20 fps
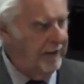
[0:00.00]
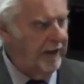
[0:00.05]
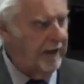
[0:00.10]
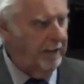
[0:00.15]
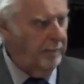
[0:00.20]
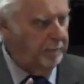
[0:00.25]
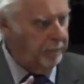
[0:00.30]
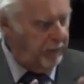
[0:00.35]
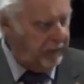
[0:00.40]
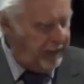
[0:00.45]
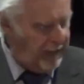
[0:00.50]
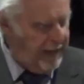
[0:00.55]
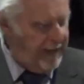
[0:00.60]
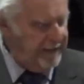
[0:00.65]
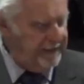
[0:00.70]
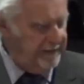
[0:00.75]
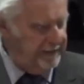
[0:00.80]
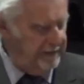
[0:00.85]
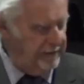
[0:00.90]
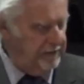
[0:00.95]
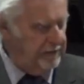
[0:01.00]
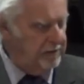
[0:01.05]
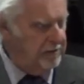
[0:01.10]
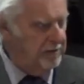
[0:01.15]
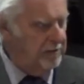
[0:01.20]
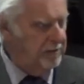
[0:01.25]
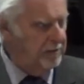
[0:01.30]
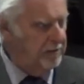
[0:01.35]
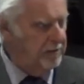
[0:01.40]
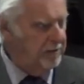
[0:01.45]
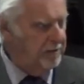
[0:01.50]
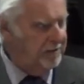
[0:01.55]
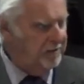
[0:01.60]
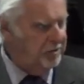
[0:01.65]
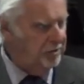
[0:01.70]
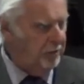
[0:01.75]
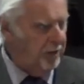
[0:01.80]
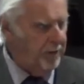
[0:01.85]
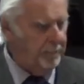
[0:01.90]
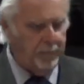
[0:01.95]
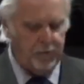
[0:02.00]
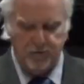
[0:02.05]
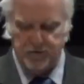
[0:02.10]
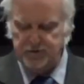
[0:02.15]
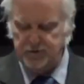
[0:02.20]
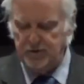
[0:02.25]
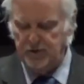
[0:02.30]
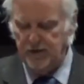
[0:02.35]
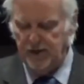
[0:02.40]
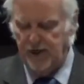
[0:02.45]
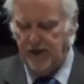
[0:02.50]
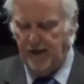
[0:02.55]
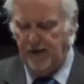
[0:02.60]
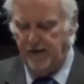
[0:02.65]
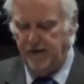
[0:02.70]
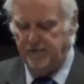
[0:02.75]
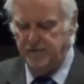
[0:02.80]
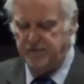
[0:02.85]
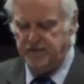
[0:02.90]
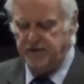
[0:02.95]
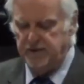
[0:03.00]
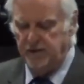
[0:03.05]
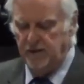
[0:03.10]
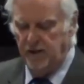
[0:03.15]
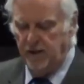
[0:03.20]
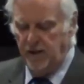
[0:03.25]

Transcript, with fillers: apply it to our personal lives,